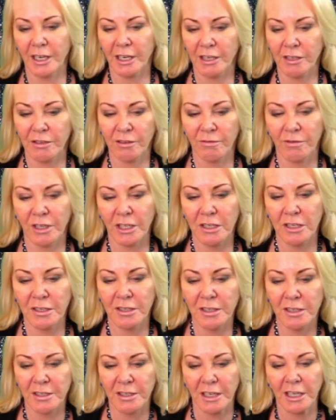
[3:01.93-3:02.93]
and Venus
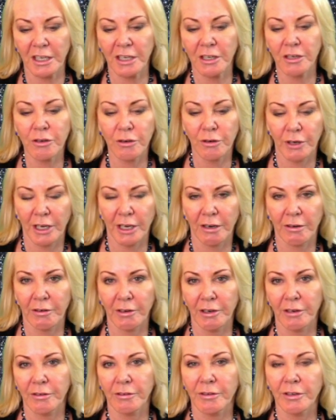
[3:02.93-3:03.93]
is in your
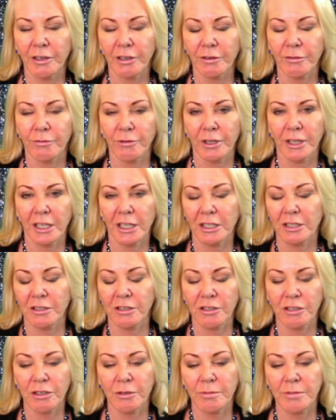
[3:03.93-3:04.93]
area of
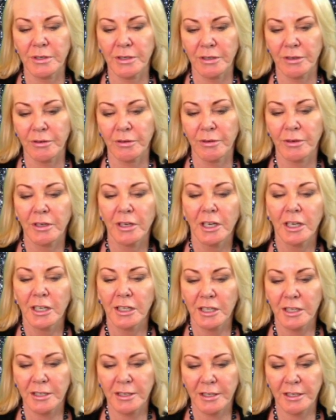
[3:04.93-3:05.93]
relationships, so
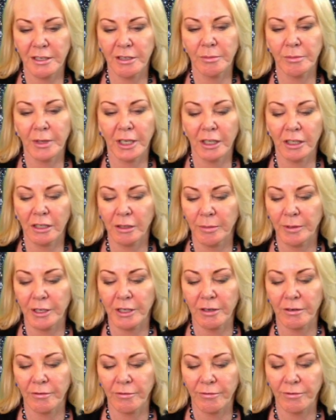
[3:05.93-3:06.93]
this can be a little bit
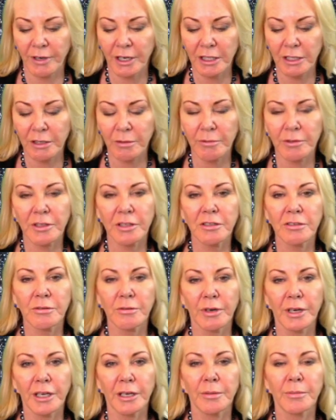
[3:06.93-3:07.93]
confronting with the
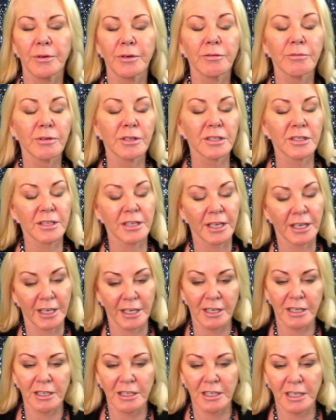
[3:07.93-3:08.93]
square, but once
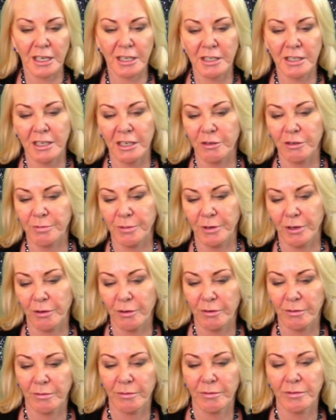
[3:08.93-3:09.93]
again it does help
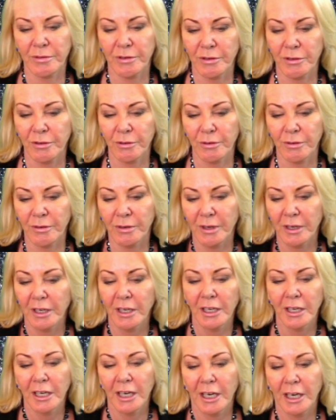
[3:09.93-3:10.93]
you to
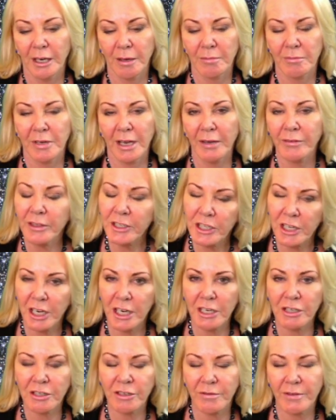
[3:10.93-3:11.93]
have a
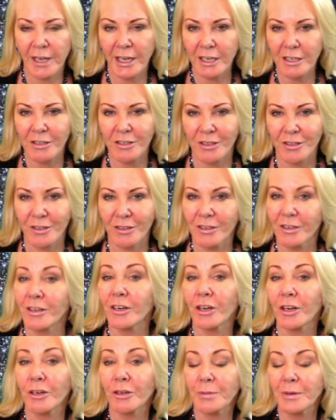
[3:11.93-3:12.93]
change of attitude and
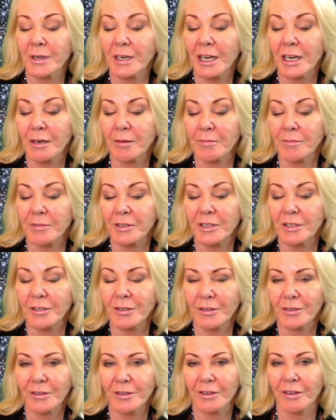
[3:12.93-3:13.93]
open up
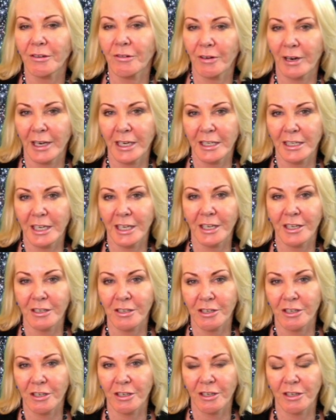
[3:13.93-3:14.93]
to the great
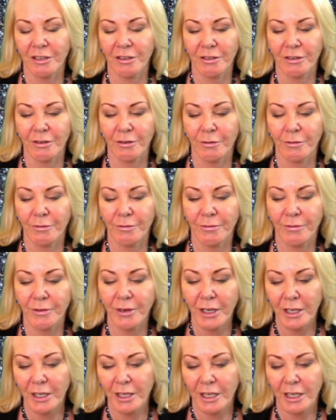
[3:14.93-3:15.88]
energy of